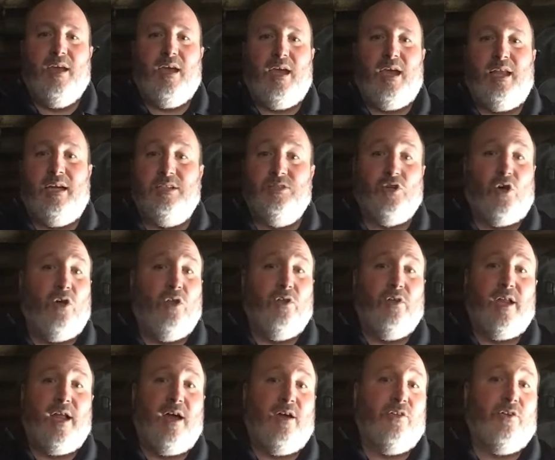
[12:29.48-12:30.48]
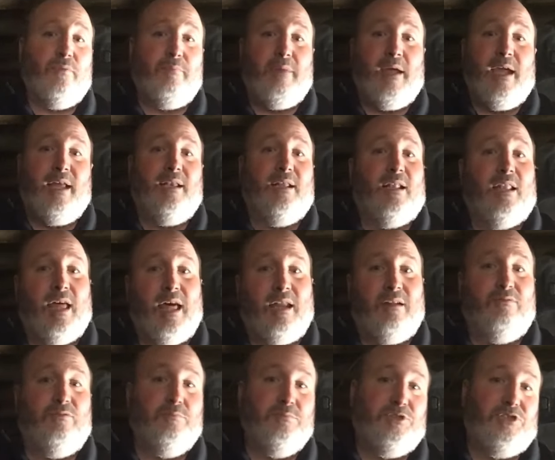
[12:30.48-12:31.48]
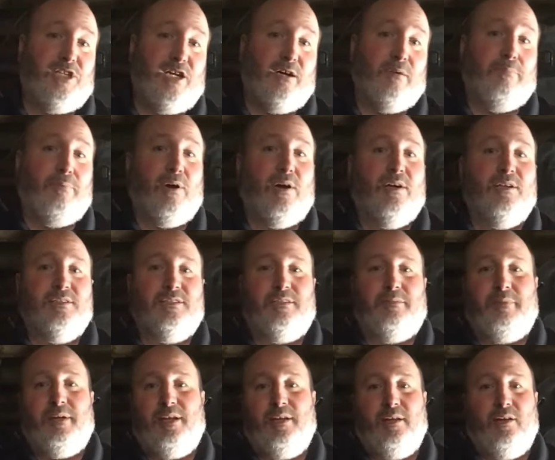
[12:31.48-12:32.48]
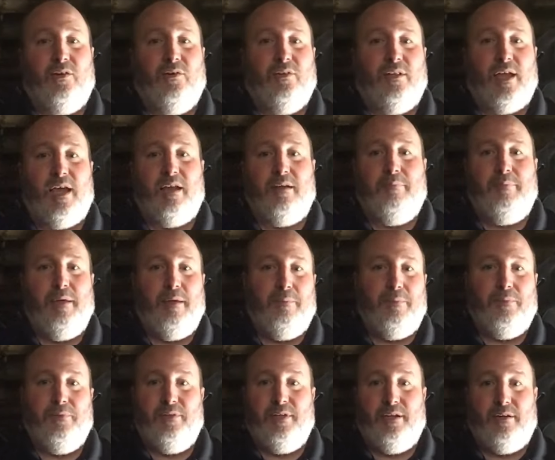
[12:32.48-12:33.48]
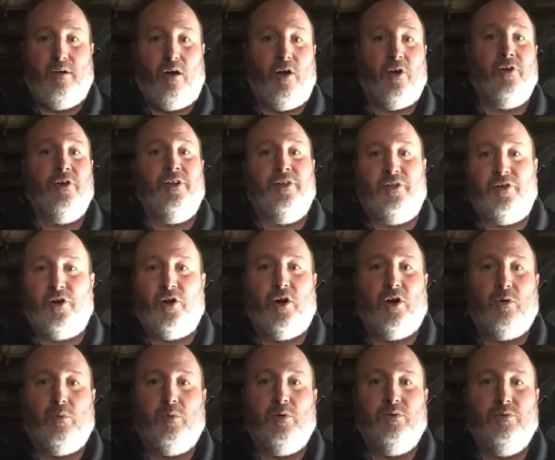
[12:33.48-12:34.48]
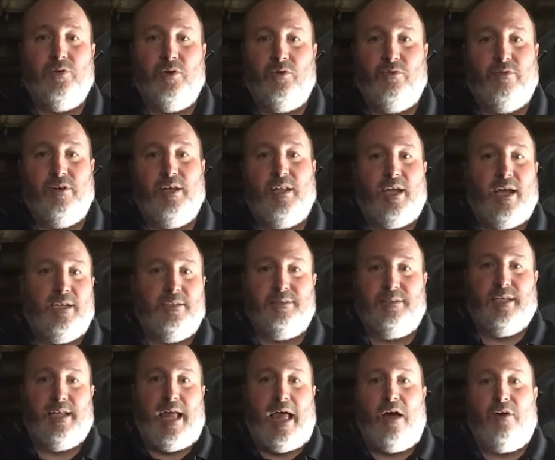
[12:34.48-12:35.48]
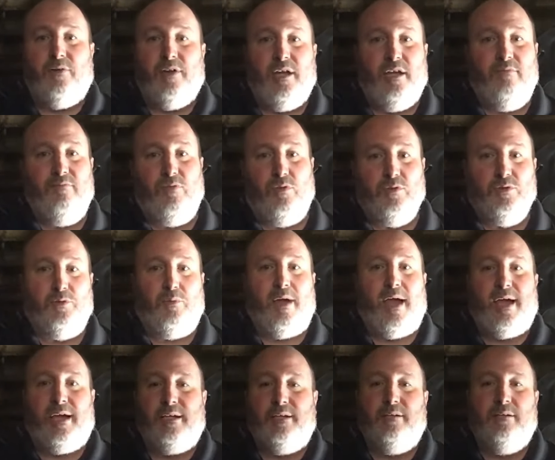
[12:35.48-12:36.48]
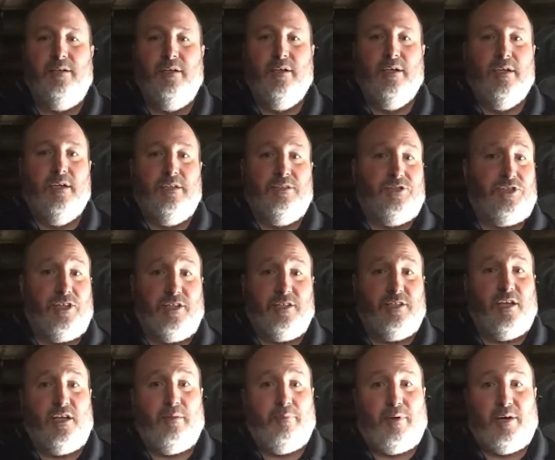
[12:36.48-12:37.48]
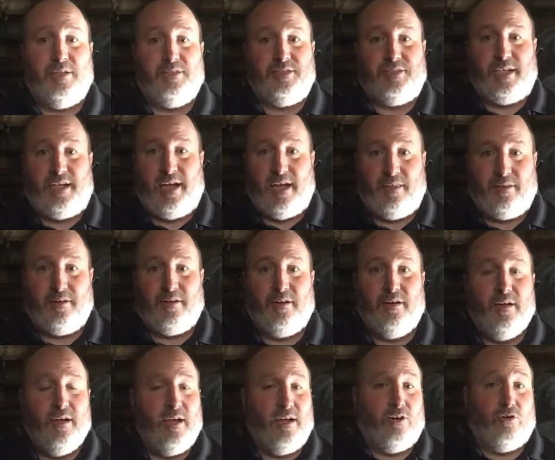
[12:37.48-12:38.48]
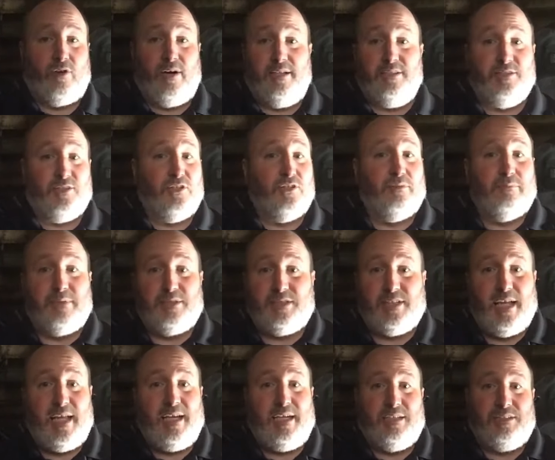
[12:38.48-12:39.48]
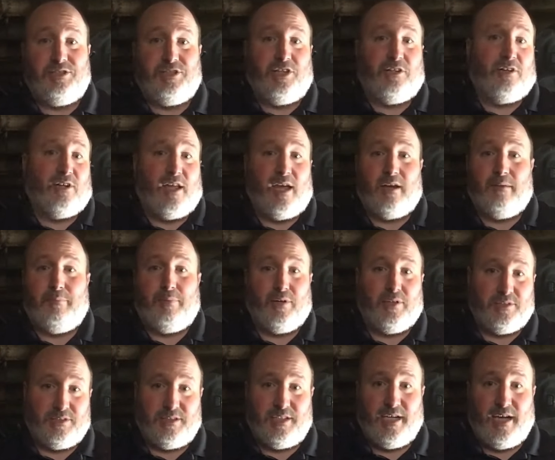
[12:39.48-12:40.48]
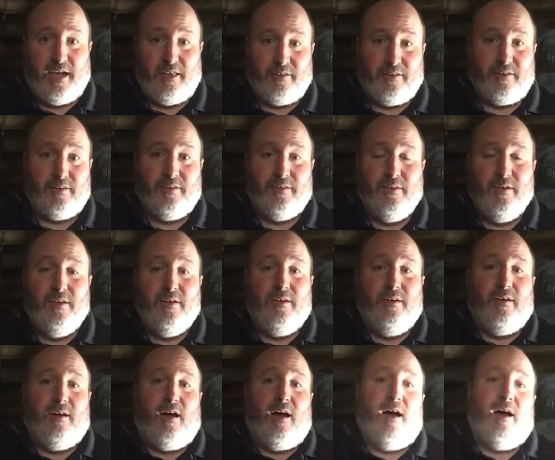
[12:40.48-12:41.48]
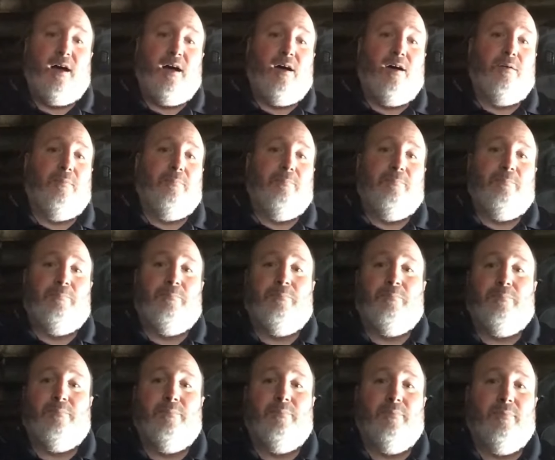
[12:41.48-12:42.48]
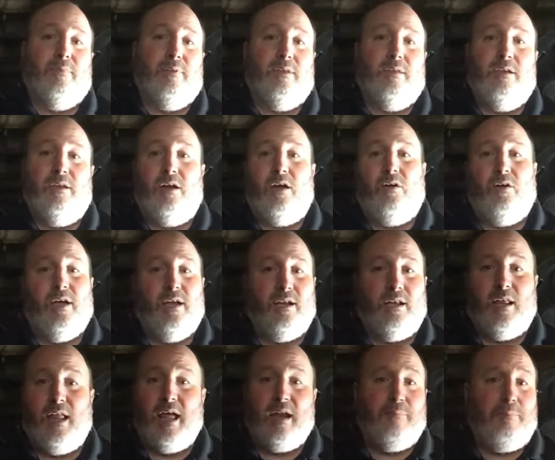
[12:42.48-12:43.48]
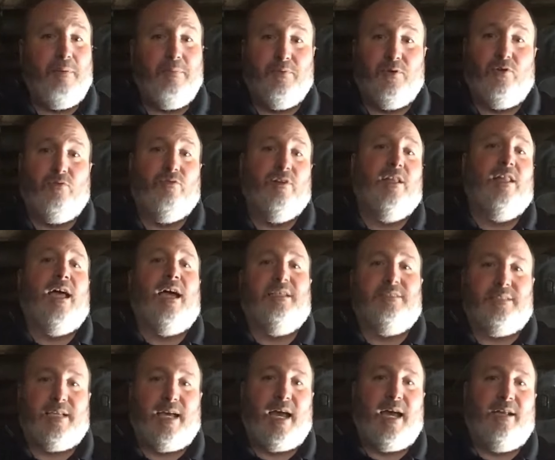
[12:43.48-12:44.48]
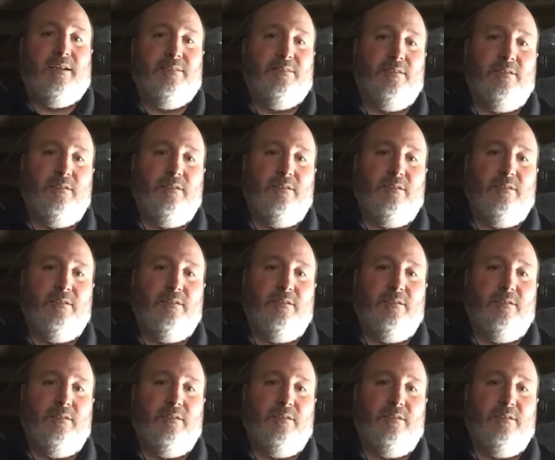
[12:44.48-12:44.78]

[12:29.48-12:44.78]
And it's all on how they're made, and a lot of them share parts. I mean, you know, a lot of people that aren't in the car world don't realize that Audi and Volkswagen share a ton of parts together. Chrysler and Mercedes share a lot of parts together. You know, and a lot of people don't realize that.